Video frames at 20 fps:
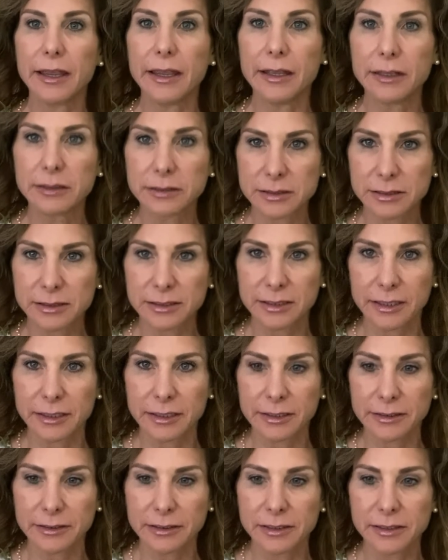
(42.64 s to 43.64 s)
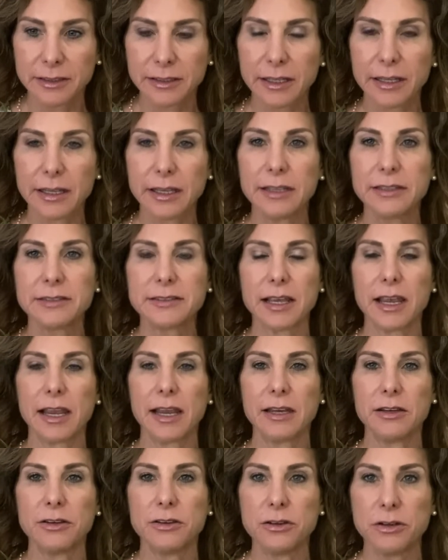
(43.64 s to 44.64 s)
Insulin is
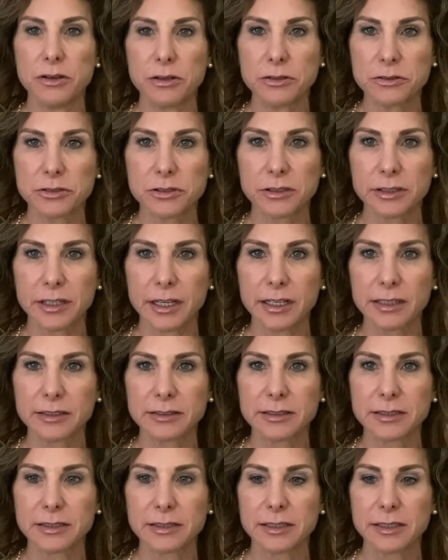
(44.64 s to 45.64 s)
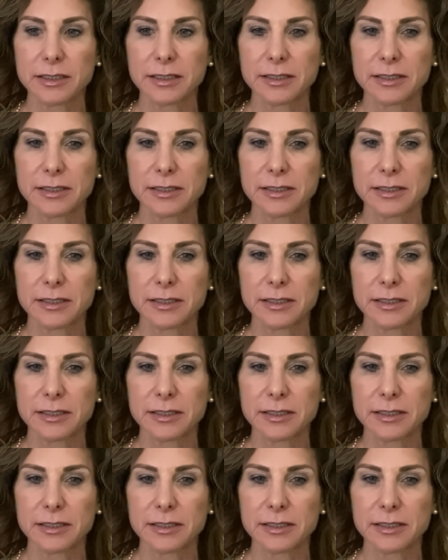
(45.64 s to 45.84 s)
a nutrient